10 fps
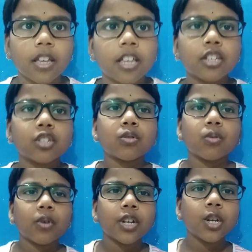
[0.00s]

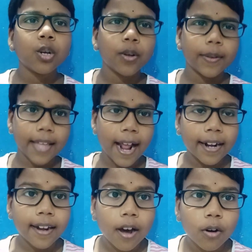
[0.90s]
So
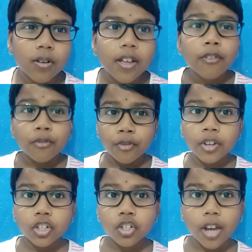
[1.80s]
and now
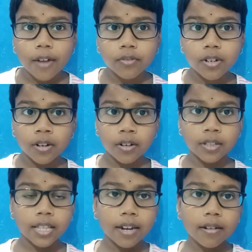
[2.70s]
fish after
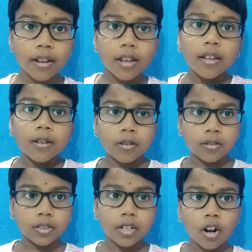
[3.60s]
then
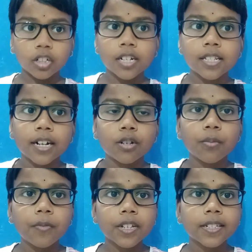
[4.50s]
the doctor said to
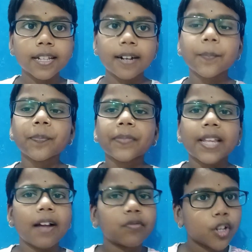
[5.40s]
fish that
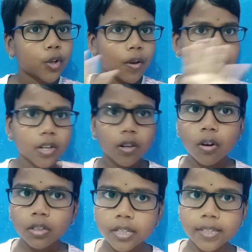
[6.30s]
after you have done
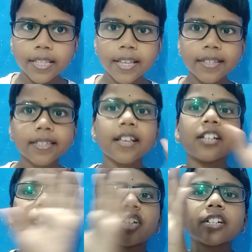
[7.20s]
all these things,
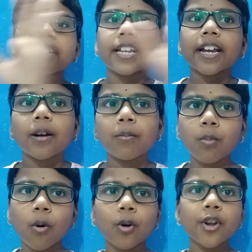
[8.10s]
just take a
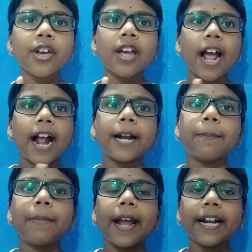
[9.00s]
board and
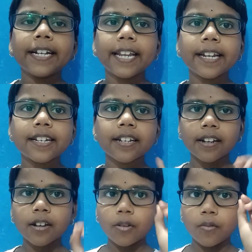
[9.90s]
paint it
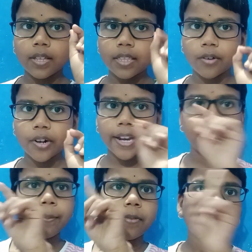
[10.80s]
with a
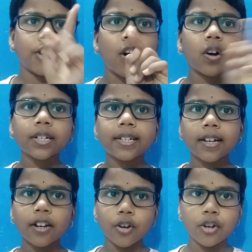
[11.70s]
name,
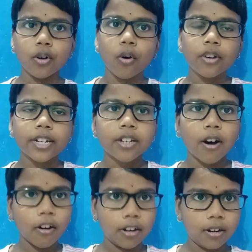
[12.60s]
Doctor Know It
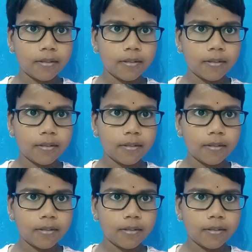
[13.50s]
All.